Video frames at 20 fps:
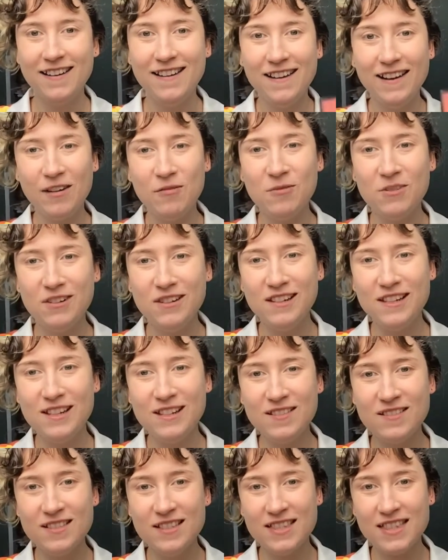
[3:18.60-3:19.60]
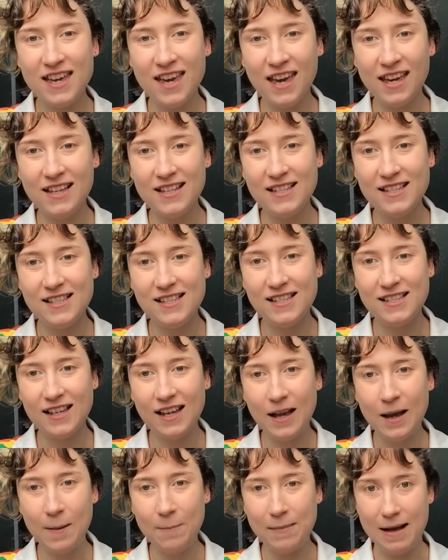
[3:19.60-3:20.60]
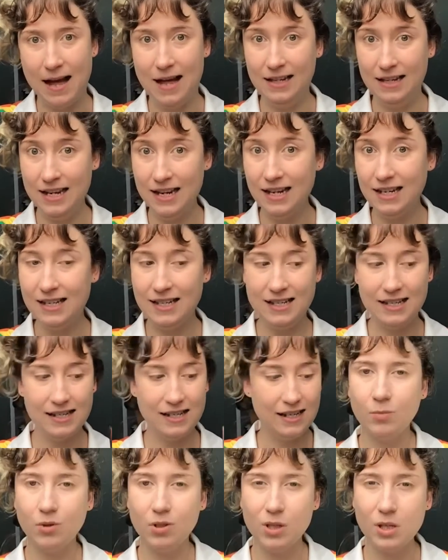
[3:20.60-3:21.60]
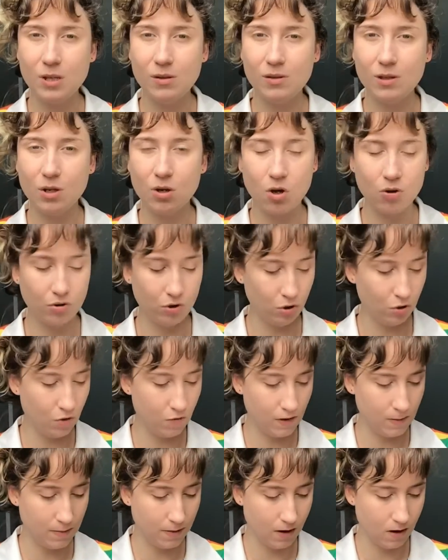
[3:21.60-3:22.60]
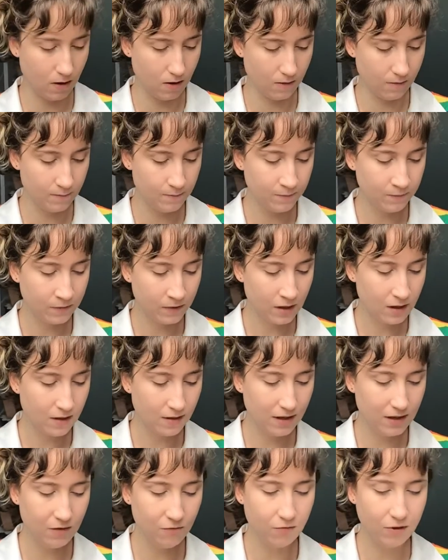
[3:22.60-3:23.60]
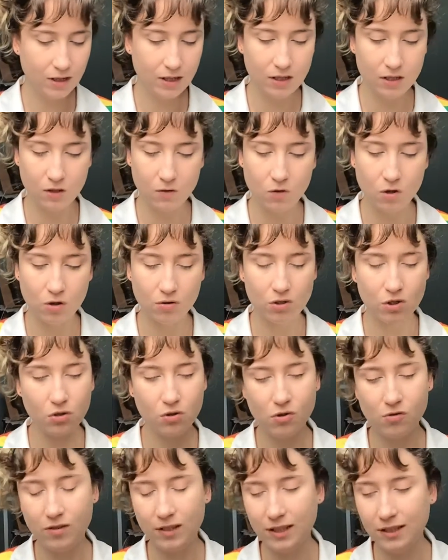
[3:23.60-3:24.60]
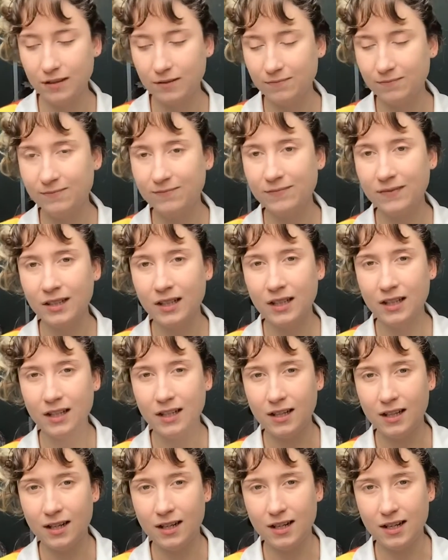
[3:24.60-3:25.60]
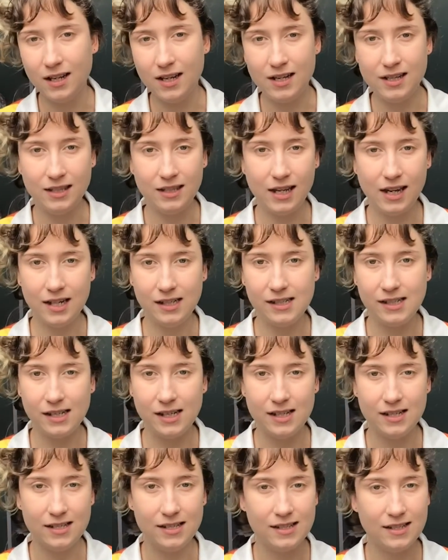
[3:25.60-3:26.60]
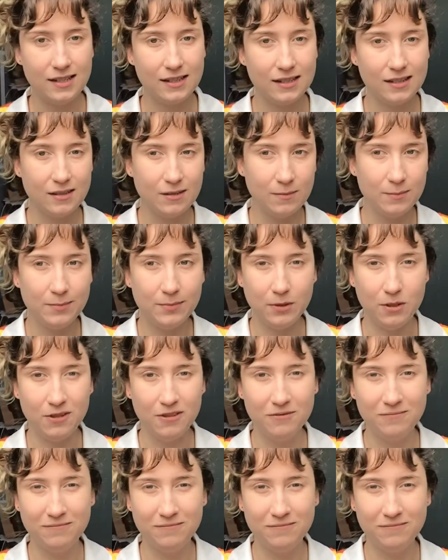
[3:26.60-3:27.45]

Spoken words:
I'm going to use this palette. I'm going to use the contouring part. They didn't really do contouring in the 80s, but